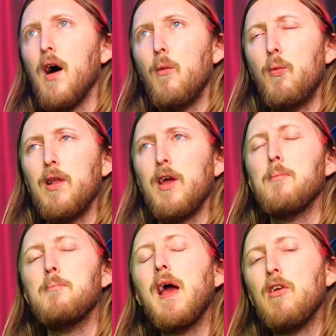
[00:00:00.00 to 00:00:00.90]
a really
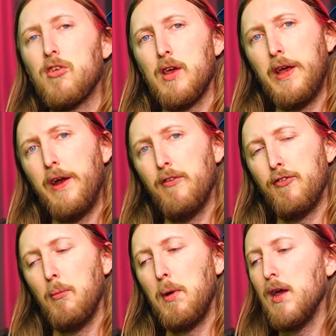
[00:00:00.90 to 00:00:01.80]
amazing year
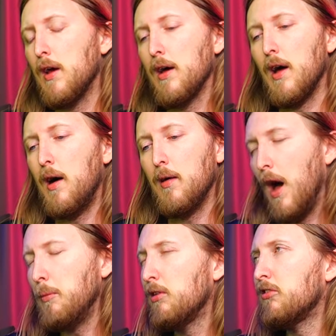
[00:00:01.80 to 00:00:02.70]
for me. Uh, I,
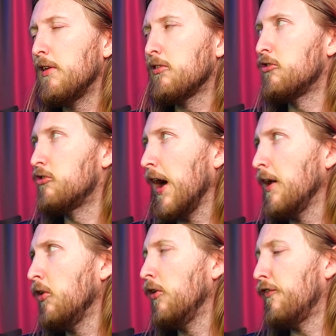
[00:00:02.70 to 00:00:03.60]
I mean, since
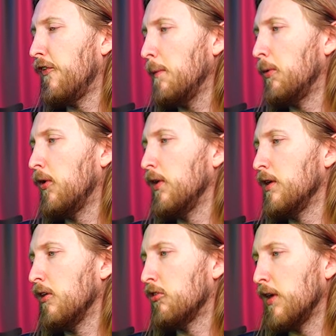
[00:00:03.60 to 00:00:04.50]
January, February
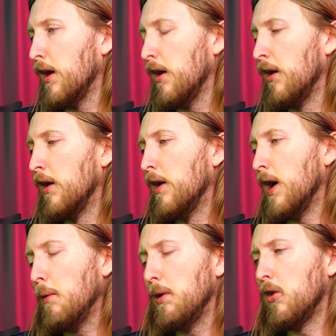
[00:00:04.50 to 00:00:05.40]
this year,
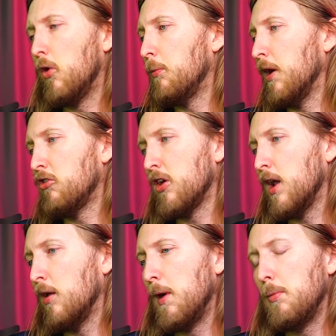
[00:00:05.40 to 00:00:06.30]
I've been growing my
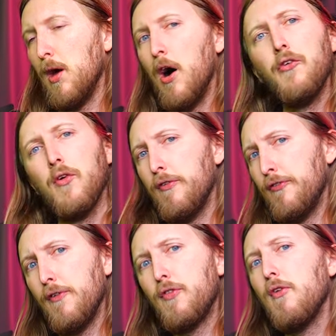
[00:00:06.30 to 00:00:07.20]
channel maybe
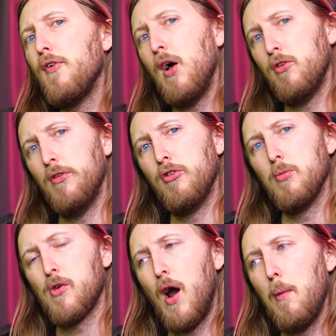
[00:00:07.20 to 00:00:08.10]
150,000
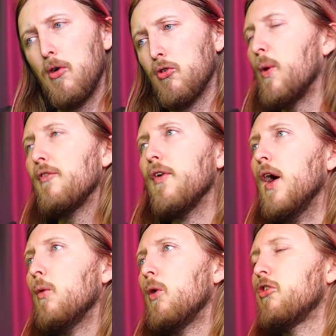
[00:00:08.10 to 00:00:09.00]
subscribers, with,
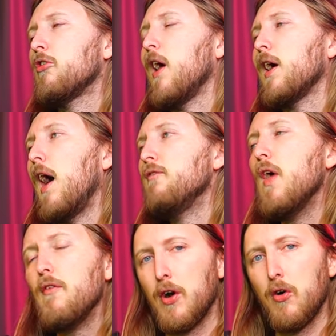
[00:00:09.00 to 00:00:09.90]
which is like I've
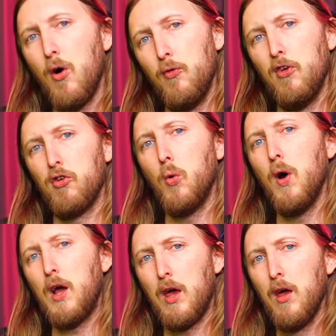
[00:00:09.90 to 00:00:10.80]
never grown this
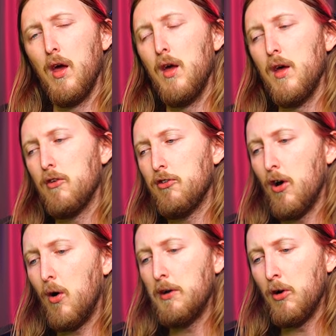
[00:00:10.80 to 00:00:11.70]
quick.
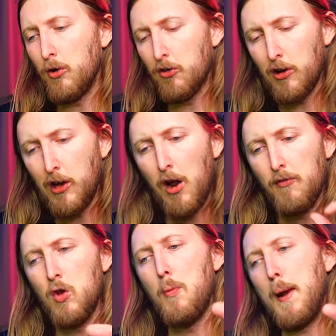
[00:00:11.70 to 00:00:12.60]
So I know there's a lot
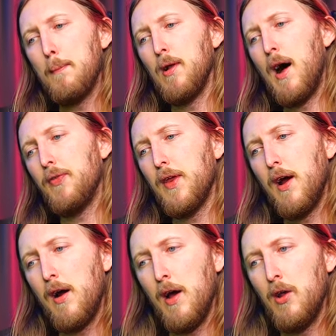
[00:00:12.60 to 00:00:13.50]
of new people out
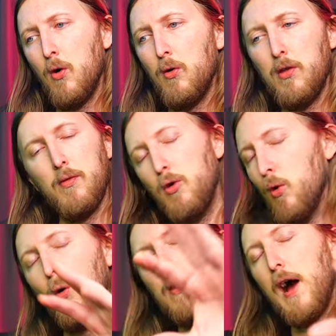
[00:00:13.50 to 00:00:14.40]
there. I know you
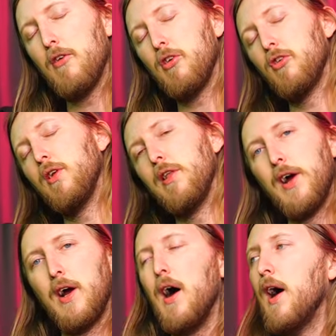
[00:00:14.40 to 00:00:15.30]
old guys are still there.